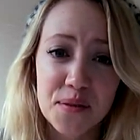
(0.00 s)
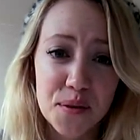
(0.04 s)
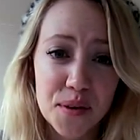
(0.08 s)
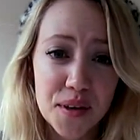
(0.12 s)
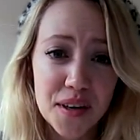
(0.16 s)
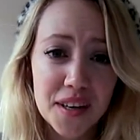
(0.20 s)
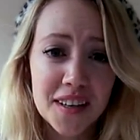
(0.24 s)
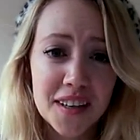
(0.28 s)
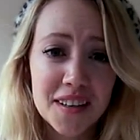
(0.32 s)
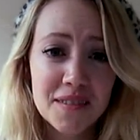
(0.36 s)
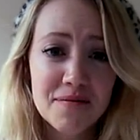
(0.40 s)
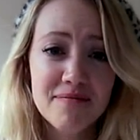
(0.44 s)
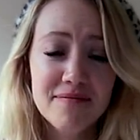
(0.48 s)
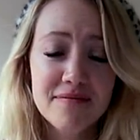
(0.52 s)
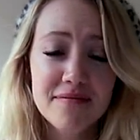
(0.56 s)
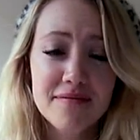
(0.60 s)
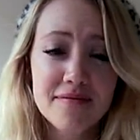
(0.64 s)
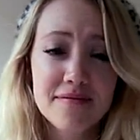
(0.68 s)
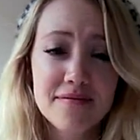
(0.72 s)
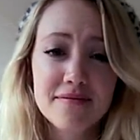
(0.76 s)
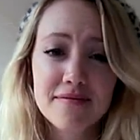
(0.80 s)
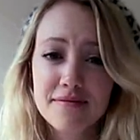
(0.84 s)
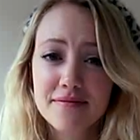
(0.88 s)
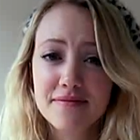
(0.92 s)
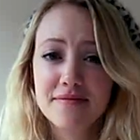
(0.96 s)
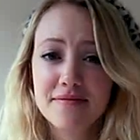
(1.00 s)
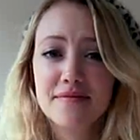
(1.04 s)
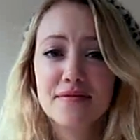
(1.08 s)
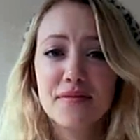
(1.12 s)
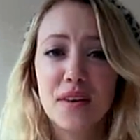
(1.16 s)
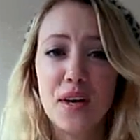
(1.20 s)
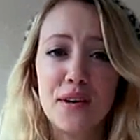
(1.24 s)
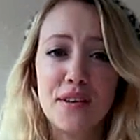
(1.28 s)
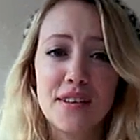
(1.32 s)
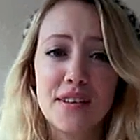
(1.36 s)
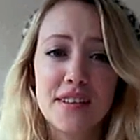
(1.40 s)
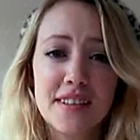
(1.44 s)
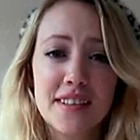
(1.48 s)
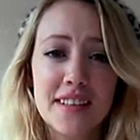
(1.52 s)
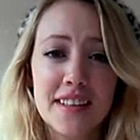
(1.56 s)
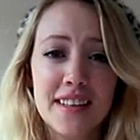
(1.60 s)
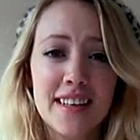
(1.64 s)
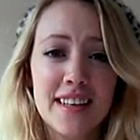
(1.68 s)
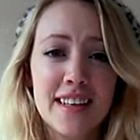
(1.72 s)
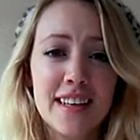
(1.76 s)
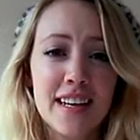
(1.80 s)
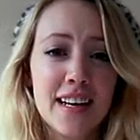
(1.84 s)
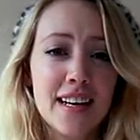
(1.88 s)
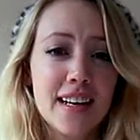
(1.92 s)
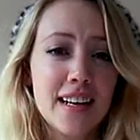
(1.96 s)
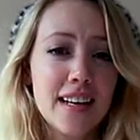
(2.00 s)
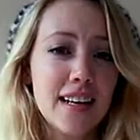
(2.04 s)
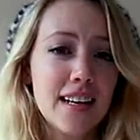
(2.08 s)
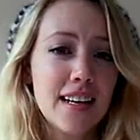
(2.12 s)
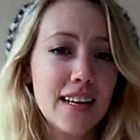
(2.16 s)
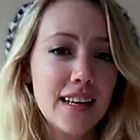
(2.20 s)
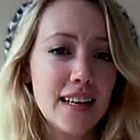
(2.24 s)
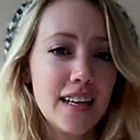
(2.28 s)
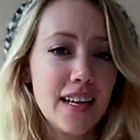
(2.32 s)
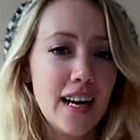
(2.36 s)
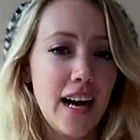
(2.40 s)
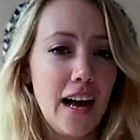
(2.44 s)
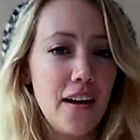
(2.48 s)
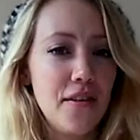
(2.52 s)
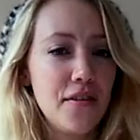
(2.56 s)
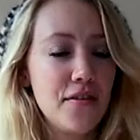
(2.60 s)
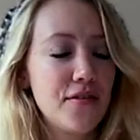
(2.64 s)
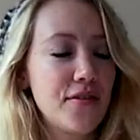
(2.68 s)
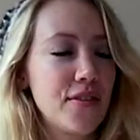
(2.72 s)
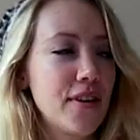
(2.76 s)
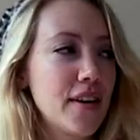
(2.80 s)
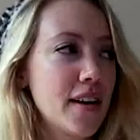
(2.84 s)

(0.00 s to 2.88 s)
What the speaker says: look. Honestly, I